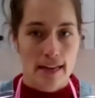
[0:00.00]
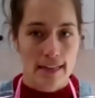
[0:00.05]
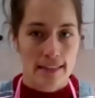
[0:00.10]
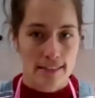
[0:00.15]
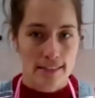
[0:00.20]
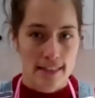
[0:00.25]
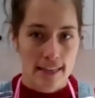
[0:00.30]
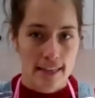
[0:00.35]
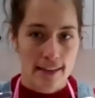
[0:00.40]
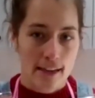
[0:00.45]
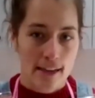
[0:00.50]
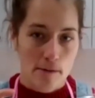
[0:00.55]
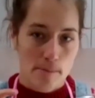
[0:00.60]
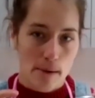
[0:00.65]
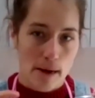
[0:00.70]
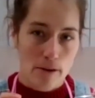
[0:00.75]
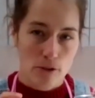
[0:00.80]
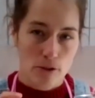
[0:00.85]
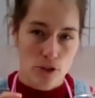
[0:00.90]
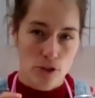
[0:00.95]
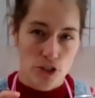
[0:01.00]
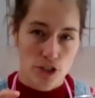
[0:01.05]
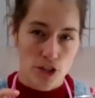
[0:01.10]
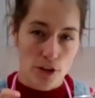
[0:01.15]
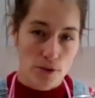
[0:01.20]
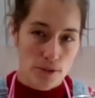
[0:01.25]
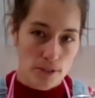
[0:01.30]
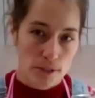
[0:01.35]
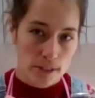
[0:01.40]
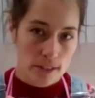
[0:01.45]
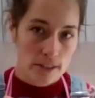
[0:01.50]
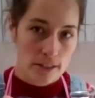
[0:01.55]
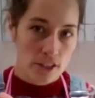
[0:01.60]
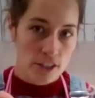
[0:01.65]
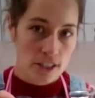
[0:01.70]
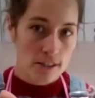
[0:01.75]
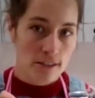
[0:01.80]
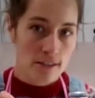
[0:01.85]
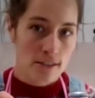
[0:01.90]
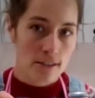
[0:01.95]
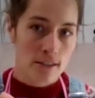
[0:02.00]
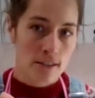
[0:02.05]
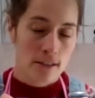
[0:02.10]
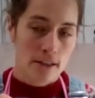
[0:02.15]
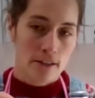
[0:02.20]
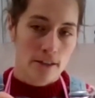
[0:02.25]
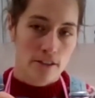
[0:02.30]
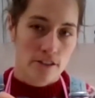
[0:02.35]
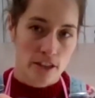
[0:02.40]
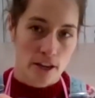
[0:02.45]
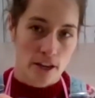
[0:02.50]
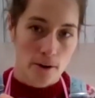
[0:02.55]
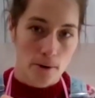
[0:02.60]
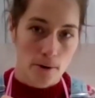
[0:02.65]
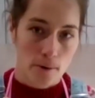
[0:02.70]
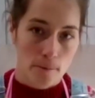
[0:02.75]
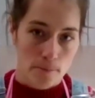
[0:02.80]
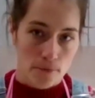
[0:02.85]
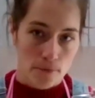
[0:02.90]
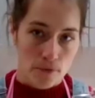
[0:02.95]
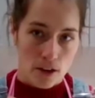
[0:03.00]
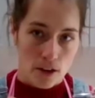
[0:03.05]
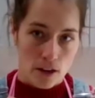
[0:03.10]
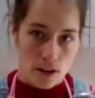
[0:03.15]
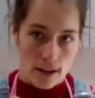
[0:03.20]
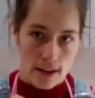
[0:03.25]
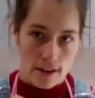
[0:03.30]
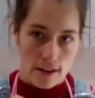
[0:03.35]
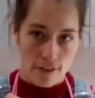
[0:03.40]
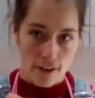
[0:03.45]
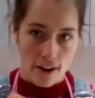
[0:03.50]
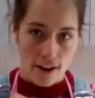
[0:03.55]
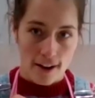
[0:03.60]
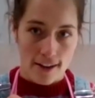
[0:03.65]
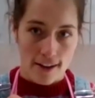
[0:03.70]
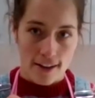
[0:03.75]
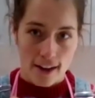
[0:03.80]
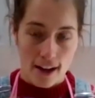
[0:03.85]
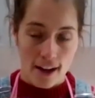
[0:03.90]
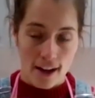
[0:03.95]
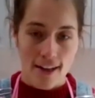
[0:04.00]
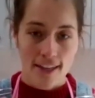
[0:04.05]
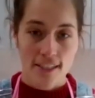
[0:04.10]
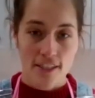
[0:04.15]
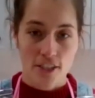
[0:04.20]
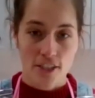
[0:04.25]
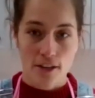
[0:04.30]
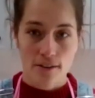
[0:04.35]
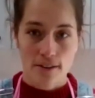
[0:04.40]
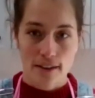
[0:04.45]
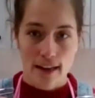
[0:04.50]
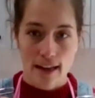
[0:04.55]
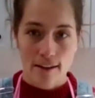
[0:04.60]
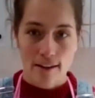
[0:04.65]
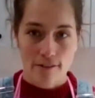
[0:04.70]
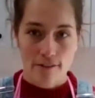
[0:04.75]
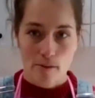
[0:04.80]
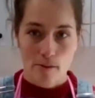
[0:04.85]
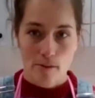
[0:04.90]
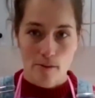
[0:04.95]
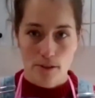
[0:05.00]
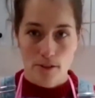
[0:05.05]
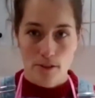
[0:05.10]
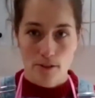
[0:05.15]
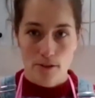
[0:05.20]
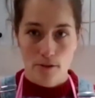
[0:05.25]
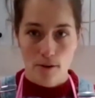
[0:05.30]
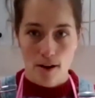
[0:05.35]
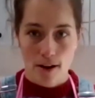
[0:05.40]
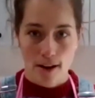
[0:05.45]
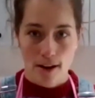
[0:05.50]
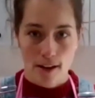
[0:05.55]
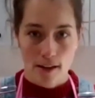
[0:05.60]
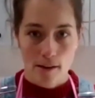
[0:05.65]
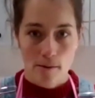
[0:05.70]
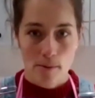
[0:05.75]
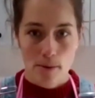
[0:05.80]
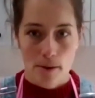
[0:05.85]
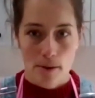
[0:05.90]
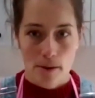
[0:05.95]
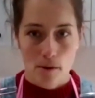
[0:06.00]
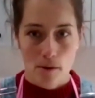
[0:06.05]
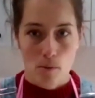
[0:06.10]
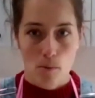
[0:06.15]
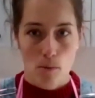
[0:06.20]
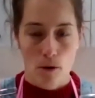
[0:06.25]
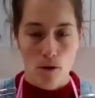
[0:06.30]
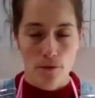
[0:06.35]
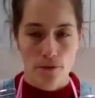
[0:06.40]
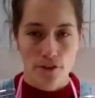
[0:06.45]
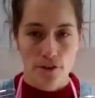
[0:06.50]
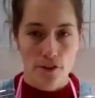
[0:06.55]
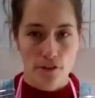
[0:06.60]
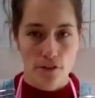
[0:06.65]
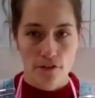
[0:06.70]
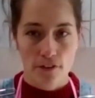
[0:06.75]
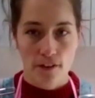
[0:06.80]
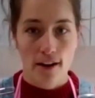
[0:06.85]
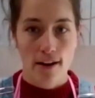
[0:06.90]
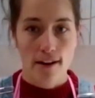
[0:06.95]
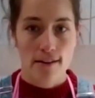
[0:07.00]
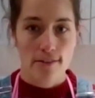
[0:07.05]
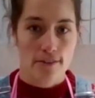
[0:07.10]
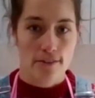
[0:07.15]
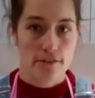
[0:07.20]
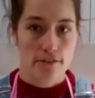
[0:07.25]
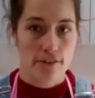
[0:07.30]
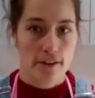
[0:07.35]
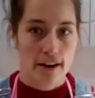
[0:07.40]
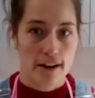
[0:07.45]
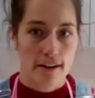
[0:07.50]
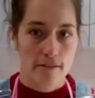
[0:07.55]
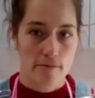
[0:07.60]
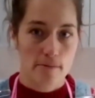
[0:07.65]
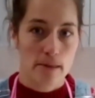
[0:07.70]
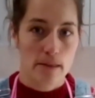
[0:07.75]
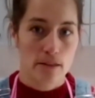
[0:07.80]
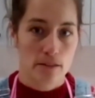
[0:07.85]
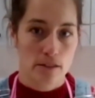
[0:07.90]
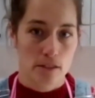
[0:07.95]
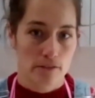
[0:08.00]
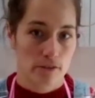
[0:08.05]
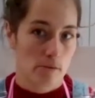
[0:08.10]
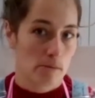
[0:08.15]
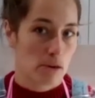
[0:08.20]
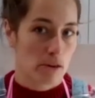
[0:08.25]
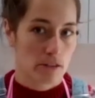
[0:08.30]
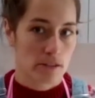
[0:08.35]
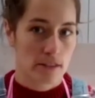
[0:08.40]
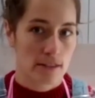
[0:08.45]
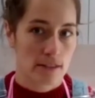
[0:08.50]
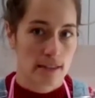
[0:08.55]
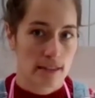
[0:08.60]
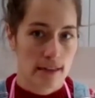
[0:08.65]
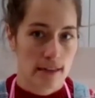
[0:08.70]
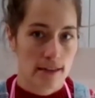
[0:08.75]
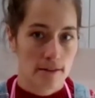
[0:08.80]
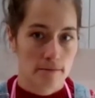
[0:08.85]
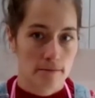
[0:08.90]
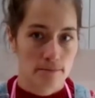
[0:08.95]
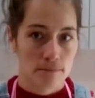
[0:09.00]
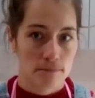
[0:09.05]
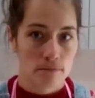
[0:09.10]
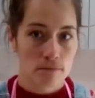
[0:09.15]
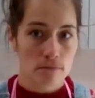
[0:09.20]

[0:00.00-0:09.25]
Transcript: is thinking about dosages. So if I don't ever prescribe 1, 2, 5 and 5 mils of amoxicillin,